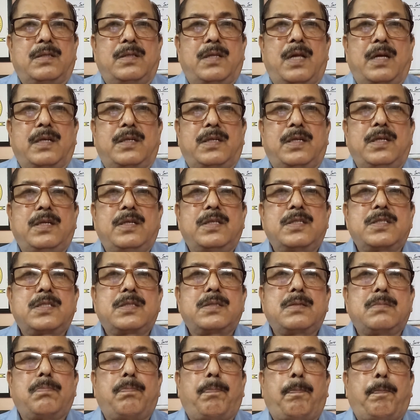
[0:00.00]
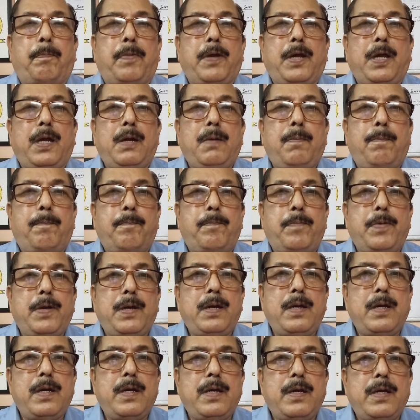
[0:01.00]
that is
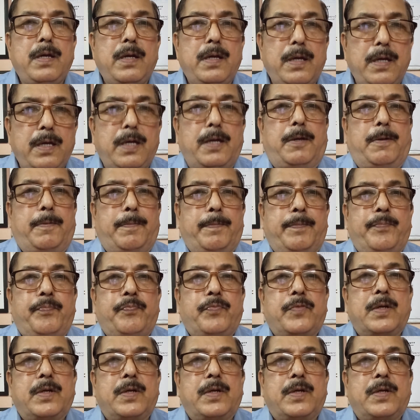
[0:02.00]
PPE.